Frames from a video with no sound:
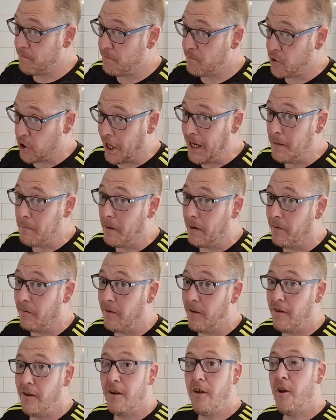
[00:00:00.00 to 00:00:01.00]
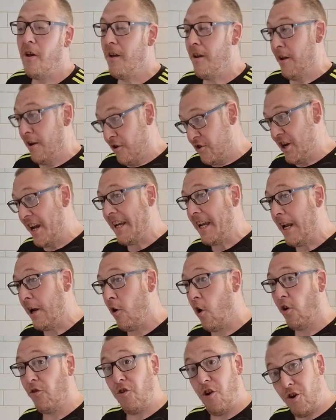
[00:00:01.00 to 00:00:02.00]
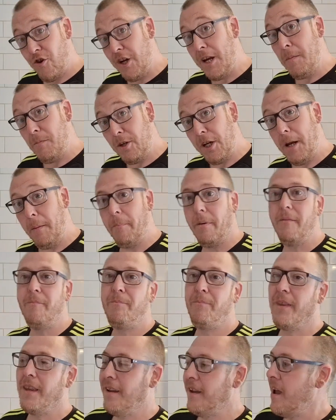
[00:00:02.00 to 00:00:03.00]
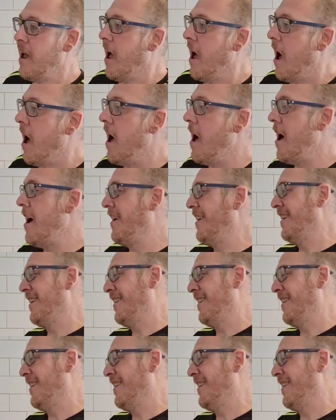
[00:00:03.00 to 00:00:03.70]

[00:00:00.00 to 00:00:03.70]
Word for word: cheap. Chicken goes cheap, cheap. Uh,